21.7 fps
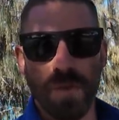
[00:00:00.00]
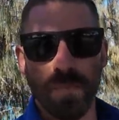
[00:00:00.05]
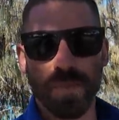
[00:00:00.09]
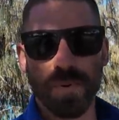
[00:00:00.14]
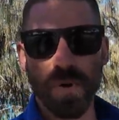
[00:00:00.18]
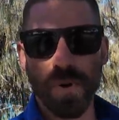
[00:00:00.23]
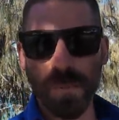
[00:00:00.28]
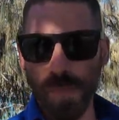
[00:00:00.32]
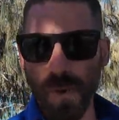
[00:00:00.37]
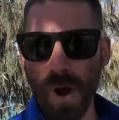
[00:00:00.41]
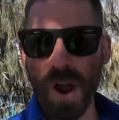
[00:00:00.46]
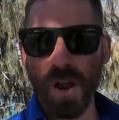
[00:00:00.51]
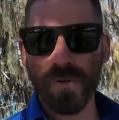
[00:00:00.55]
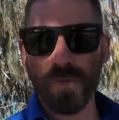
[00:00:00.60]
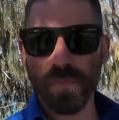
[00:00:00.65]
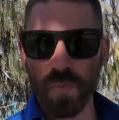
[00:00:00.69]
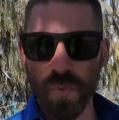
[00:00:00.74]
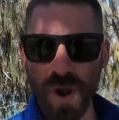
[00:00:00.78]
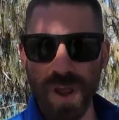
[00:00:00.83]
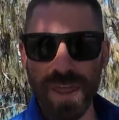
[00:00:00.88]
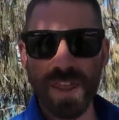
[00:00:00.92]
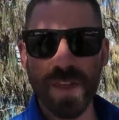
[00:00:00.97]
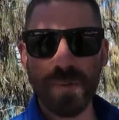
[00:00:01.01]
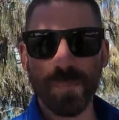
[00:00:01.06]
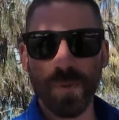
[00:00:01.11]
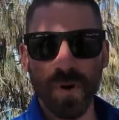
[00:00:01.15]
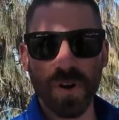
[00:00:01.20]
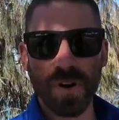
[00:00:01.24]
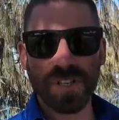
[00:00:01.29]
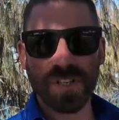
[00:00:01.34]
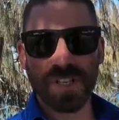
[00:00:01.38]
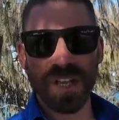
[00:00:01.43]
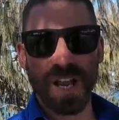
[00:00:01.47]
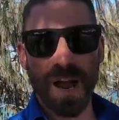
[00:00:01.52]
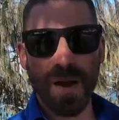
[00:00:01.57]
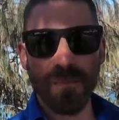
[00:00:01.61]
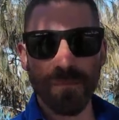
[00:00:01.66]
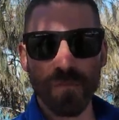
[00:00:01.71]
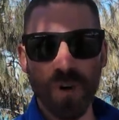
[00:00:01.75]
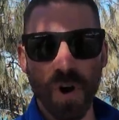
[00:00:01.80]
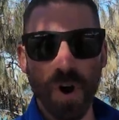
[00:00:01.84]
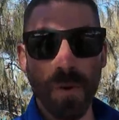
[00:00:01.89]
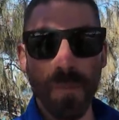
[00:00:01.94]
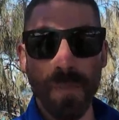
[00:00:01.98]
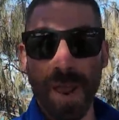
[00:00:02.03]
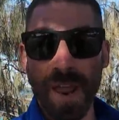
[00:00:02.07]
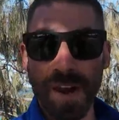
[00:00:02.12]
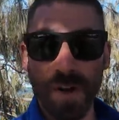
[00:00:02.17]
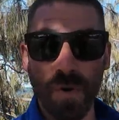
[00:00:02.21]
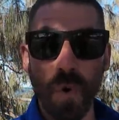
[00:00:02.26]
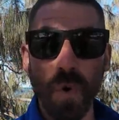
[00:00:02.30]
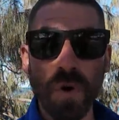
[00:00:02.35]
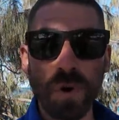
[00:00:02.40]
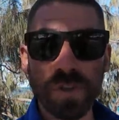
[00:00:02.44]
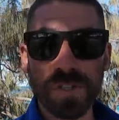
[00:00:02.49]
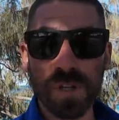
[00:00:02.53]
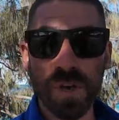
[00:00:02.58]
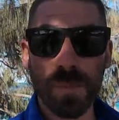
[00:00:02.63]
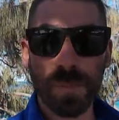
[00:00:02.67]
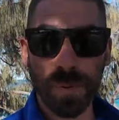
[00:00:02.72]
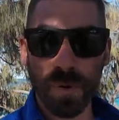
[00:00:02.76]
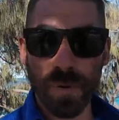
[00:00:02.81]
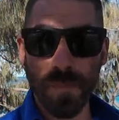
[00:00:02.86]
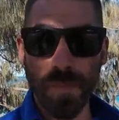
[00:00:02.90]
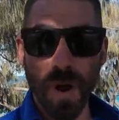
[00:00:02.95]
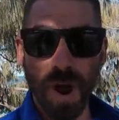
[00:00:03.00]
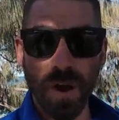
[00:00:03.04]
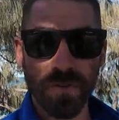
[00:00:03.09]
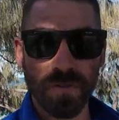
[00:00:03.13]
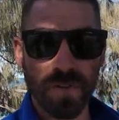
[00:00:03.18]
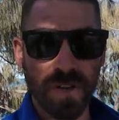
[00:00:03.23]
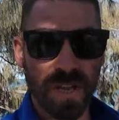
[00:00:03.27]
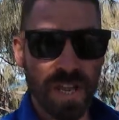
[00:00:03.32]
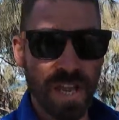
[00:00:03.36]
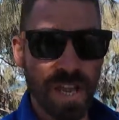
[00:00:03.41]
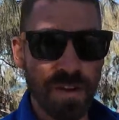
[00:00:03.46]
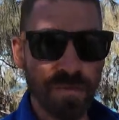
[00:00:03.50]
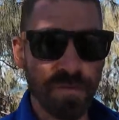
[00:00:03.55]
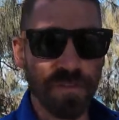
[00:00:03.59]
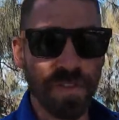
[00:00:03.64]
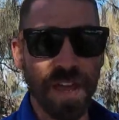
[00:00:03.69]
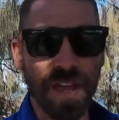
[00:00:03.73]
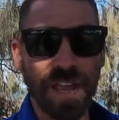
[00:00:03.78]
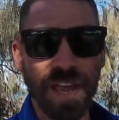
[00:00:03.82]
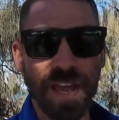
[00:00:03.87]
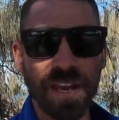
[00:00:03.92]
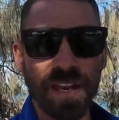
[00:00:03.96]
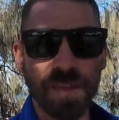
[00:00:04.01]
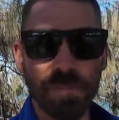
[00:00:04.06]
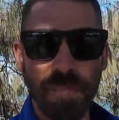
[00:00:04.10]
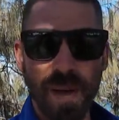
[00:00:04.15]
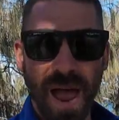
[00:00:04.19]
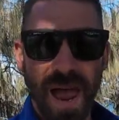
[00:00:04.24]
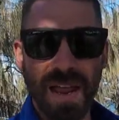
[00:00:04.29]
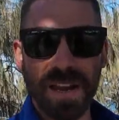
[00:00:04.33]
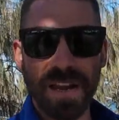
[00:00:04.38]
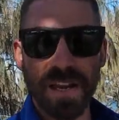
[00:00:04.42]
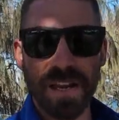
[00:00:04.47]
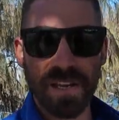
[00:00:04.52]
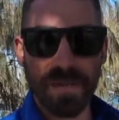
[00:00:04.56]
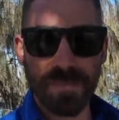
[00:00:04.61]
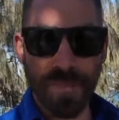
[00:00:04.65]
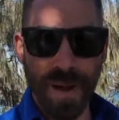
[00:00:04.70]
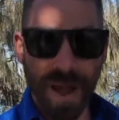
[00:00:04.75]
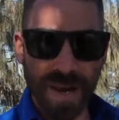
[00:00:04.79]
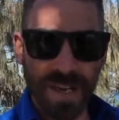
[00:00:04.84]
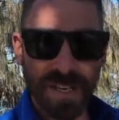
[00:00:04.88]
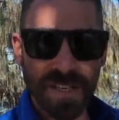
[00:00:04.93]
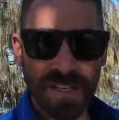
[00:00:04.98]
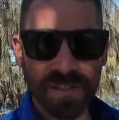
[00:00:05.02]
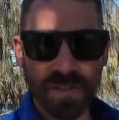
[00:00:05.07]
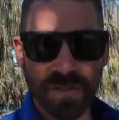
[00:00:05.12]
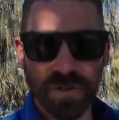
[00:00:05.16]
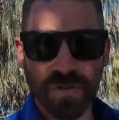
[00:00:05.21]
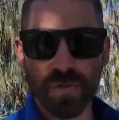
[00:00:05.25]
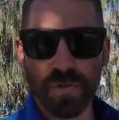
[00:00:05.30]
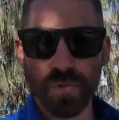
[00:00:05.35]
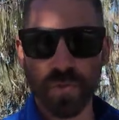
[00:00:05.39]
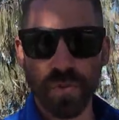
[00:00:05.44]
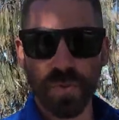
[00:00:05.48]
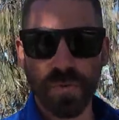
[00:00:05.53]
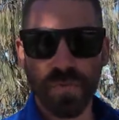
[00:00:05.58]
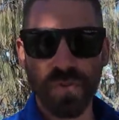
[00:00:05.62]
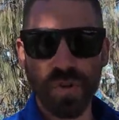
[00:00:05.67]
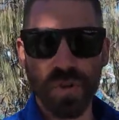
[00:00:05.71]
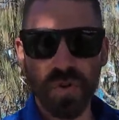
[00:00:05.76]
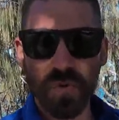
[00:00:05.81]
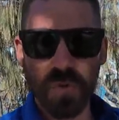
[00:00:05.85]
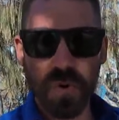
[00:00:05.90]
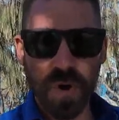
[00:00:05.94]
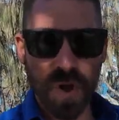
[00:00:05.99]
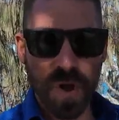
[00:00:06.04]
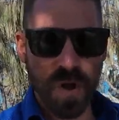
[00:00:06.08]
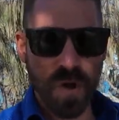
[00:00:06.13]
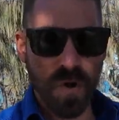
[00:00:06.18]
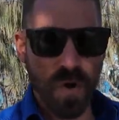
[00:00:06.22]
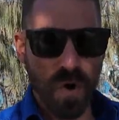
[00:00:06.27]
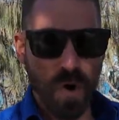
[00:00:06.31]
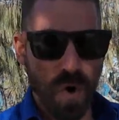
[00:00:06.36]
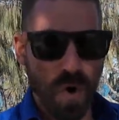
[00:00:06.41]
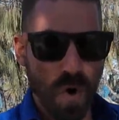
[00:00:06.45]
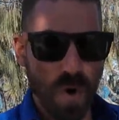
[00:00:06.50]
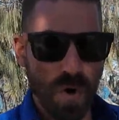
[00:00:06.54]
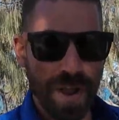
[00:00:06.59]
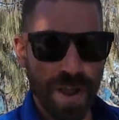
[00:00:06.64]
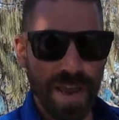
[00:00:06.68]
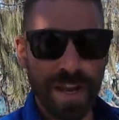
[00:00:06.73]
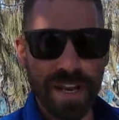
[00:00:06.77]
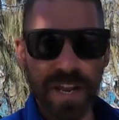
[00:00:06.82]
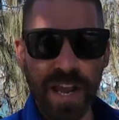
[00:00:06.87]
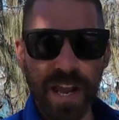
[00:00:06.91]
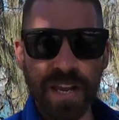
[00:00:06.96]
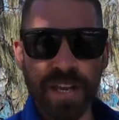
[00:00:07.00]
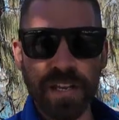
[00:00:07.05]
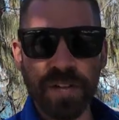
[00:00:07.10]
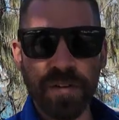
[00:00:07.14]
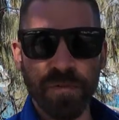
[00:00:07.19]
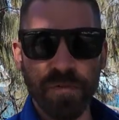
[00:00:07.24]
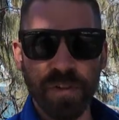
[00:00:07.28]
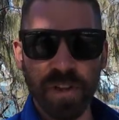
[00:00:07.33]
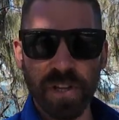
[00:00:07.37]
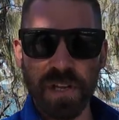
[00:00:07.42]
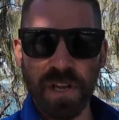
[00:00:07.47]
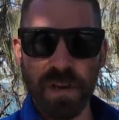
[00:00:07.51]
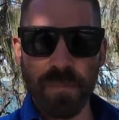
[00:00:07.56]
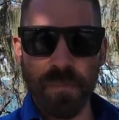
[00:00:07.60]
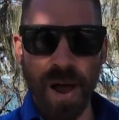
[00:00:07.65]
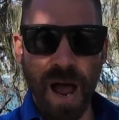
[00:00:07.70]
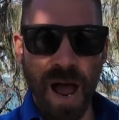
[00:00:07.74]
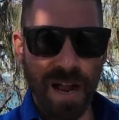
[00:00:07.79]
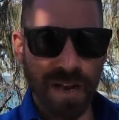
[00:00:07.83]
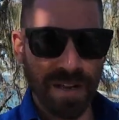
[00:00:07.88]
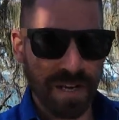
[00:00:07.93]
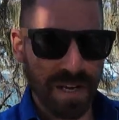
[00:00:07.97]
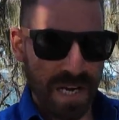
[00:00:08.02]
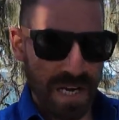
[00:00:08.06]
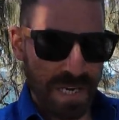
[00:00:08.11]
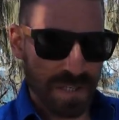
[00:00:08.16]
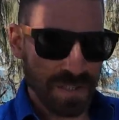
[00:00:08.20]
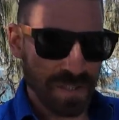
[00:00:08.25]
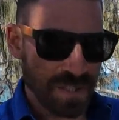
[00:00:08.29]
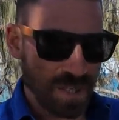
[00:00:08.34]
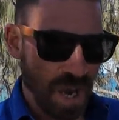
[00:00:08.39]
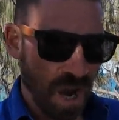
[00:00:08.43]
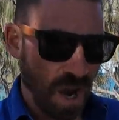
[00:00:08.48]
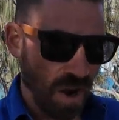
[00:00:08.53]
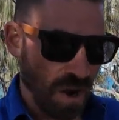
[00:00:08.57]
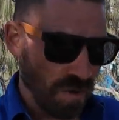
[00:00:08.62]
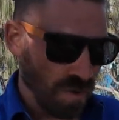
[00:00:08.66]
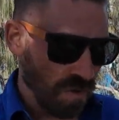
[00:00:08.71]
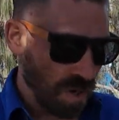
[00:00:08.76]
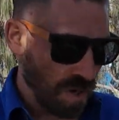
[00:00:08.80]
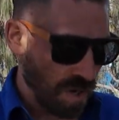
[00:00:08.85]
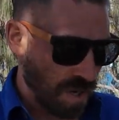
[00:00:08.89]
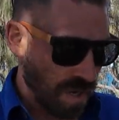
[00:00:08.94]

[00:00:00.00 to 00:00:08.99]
promote where their products have come from, and also promote if they're getting paid any money to do the review or getting any affiliate marketing. So